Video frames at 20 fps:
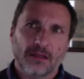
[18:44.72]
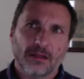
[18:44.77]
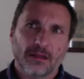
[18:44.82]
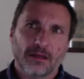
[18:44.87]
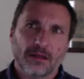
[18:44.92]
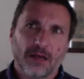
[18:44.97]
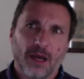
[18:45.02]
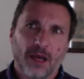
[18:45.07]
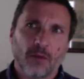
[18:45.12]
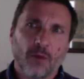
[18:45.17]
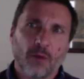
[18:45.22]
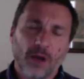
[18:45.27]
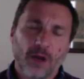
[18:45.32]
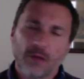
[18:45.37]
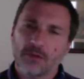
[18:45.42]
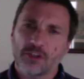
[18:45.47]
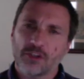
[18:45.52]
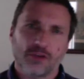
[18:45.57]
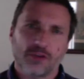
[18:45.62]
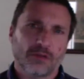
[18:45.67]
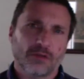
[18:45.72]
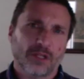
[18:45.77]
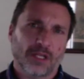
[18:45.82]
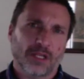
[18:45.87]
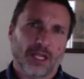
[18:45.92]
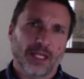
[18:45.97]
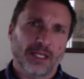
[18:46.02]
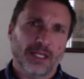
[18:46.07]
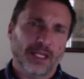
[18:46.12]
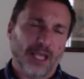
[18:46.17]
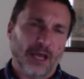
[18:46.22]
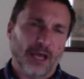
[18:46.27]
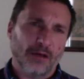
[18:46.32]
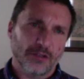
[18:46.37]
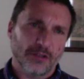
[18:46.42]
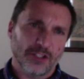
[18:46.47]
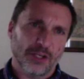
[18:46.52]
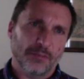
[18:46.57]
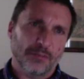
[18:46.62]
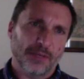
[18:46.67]
I want to ensure that any
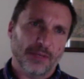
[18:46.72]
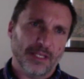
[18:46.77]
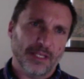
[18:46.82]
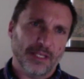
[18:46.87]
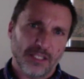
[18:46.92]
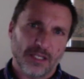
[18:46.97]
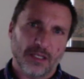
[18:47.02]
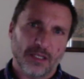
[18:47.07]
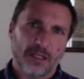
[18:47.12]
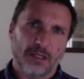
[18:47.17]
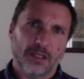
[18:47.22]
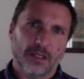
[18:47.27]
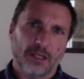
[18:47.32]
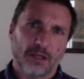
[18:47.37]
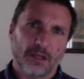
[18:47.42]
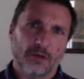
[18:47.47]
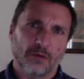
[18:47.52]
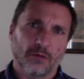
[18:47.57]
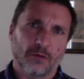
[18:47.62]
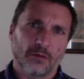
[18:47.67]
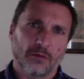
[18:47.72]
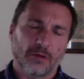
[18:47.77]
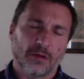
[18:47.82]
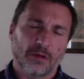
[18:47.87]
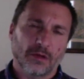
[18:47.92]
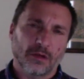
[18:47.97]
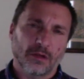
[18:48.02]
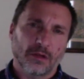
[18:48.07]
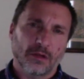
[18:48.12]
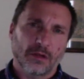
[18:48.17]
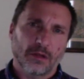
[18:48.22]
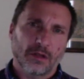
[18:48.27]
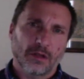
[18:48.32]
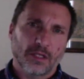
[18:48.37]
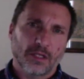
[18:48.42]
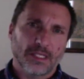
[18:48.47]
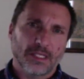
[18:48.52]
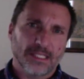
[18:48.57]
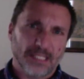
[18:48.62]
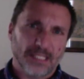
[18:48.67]
LGBTQ
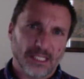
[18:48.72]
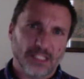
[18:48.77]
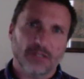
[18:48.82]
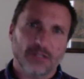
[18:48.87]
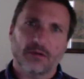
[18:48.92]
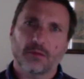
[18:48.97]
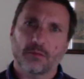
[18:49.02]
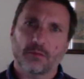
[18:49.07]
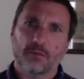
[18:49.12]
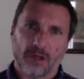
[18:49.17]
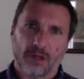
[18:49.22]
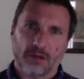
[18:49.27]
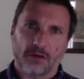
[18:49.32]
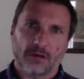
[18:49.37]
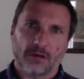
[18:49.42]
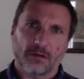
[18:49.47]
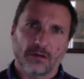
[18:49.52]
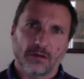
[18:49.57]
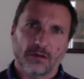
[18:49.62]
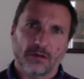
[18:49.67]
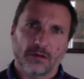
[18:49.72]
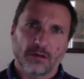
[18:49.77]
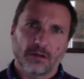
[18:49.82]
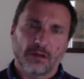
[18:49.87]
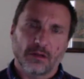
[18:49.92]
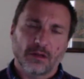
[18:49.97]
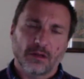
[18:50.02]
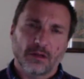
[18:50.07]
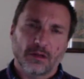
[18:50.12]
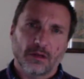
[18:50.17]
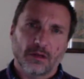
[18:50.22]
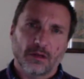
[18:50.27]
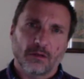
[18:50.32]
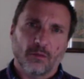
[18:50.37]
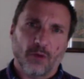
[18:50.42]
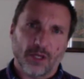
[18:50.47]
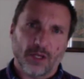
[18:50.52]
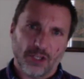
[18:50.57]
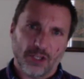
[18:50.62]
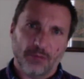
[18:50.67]
sister and brother
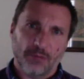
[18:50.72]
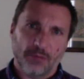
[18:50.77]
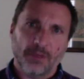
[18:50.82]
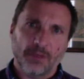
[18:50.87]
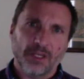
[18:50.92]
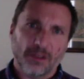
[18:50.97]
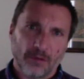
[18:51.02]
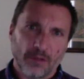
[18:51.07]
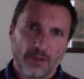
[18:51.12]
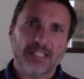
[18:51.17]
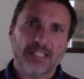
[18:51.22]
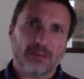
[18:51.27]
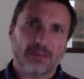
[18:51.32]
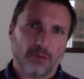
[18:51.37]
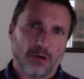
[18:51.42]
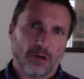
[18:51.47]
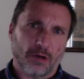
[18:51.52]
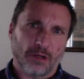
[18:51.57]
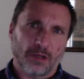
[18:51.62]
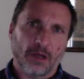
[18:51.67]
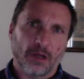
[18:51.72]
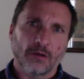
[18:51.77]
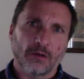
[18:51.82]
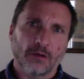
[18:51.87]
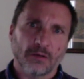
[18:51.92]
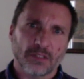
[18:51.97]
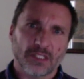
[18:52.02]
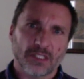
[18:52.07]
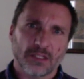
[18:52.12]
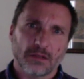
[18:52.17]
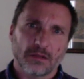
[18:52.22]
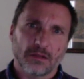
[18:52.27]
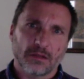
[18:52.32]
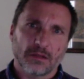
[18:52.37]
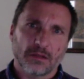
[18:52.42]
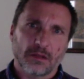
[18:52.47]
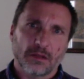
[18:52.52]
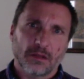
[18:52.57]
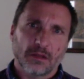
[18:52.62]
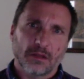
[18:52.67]
watching me do this work knows
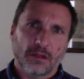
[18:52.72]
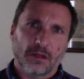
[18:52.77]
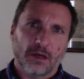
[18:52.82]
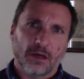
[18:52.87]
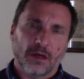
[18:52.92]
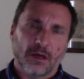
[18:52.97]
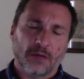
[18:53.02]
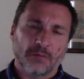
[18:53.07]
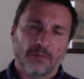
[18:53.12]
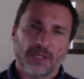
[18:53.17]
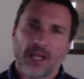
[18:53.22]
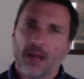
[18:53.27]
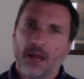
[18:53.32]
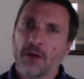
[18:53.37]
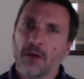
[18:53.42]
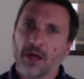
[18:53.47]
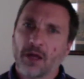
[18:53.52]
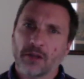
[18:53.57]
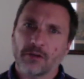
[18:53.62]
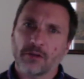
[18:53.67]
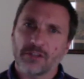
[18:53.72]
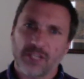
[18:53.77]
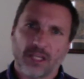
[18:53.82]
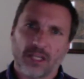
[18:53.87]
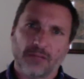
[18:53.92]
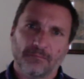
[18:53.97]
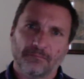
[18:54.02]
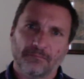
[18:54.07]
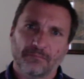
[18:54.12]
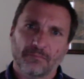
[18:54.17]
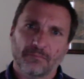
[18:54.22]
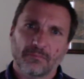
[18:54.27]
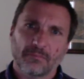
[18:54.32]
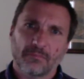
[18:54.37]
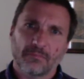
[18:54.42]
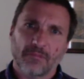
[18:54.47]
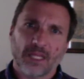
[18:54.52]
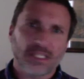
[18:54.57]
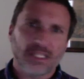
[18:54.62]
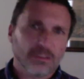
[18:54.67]
that I'm on their team.
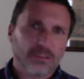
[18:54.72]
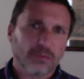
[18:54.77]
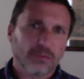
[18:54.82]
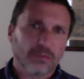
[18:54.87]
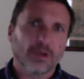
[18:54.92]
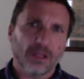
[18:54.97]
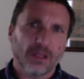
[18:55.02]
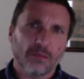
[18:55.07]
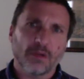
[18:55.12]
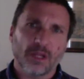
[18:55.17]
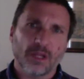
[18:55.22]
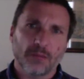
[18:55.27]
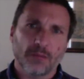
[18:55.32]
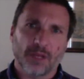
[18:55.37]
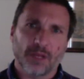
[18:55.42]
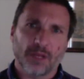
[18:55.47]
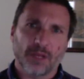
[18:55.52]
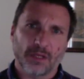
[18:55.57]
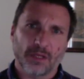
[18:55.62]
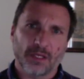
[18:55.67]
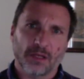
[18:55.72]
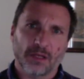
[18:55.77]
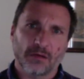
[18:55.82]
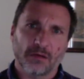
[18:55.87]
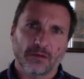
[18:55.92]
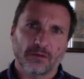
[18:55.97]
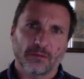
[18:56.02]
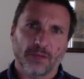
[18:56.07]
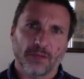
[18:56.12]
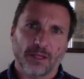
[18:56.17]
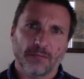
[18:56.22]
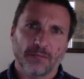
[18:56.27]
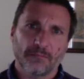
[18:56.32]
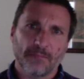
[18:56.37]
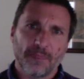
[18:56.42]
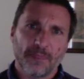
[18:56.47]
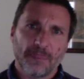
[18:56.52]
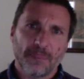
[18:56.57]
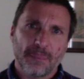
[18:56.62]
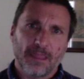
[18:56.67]
It's really, really been a big deal to me,
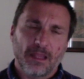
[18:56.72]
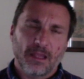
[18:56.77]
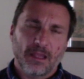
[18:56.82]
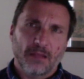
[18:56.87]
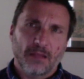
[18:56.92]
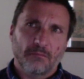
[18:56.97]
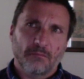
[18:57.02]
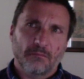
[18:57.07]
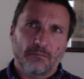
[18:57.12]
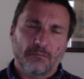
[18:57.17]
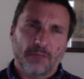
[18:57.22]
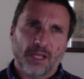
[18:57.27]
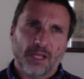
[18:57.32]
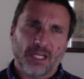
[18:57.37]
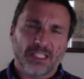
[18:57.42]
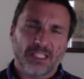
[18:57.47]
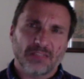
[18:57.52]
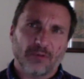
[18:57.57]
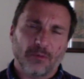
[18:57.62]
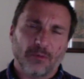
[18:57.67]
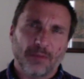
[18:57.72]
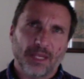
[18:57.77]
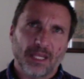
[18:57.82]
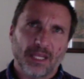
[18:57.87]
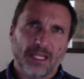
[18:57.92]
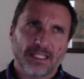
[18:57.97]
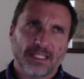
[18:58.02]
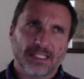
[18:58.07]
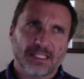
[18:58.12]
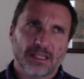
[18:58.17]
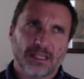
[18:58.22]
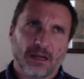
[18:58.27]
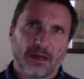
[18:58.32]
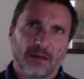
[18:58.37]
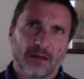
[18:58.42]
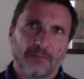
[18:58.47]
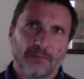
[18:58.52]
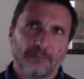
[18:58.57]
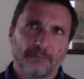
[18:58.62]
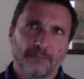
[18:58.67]
because for me, it's a